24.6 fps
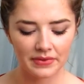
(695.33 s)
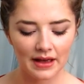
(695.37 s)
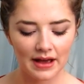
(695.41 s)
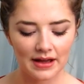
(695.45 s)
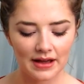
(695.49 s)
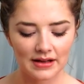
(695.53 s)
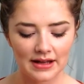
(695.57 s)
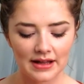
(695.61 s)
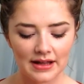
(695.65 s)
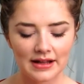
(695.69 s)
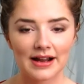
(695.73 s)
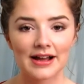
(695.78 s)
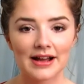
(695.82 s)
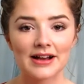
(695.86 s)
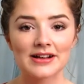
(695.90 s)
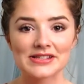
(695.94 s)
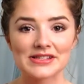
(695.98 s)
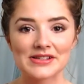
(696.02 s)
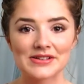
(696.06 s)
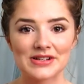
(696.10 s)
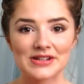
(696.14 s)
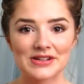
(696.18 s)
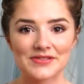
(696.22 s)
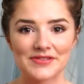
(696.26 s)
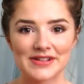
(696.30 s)
And then I
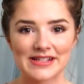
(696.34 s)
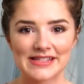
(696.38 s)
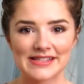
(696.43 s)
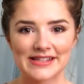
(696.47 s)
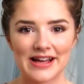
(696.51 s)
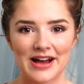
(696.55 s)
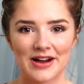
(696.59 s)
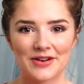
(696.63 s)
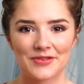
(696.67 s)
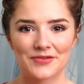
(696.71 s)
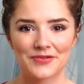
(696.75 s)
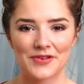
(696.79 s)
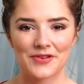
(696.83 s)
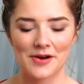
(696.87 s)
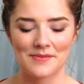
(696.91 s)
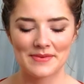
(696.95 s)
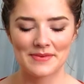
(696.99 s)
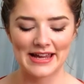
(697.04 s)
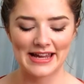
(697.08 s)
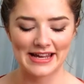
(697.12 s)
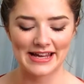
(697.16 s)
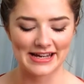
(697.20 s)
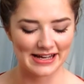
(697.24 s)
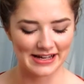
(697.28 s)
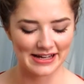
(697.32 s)
also love his song From
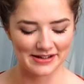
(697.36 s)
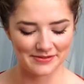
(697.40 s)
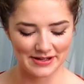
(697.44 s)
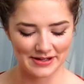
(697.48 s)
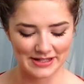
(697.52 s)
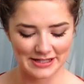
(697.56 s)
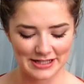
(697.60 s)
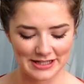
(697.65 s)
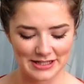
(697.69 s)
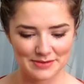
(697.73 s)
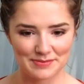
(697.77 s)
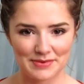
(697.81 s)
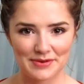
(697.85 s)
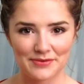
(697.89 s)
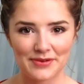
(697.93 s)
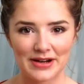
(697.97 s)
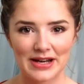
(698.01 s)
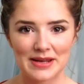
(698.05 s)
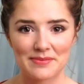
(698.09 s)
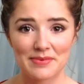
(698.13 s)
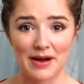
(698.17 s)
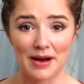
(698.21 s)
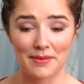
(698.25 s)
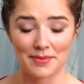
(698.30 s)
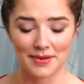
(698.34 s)
Eden, which has been
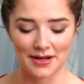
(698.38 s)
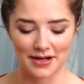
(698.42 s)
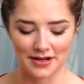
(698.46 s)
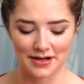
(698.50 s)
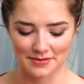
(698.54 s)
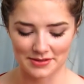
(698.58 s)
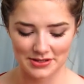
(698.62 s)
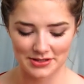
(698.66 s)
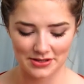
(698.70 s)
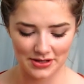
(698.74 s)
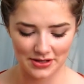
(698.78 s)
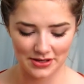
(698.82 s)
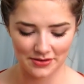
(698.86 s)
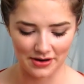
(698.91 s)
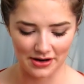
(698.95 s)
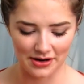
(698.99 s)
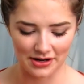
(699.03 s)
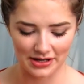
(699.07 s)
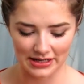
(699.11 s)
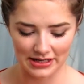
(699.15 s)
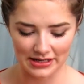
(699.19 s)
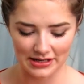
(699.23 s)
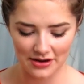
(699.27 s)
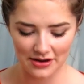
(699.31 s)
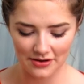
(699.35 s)
really popular. I'm sure you
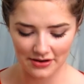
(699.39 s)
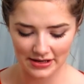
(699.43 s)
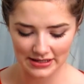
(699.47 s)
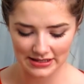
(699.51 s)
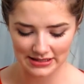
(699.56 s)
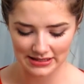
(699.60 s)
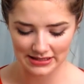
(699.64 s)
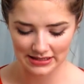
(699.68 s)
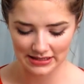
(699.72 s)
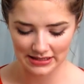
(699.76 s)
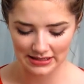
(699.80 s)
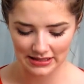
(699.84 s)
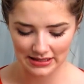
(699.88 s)
already know it.